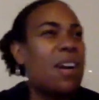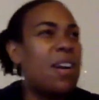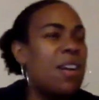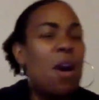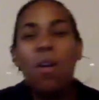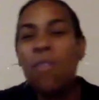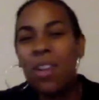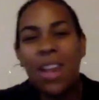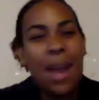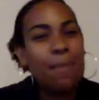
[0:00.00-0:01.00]
an
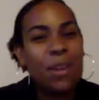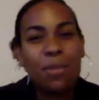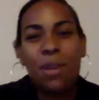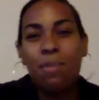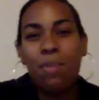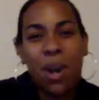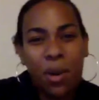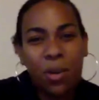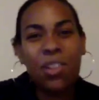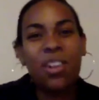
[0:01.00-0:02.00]
overlap between
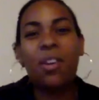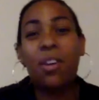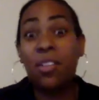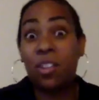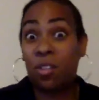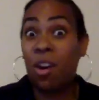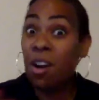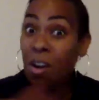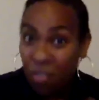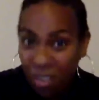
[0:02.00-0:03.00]
both, you know, a
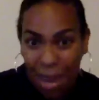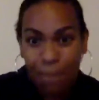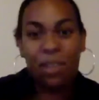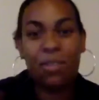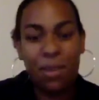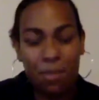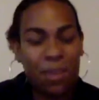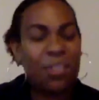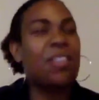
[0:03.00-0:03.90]
strong overlap between both.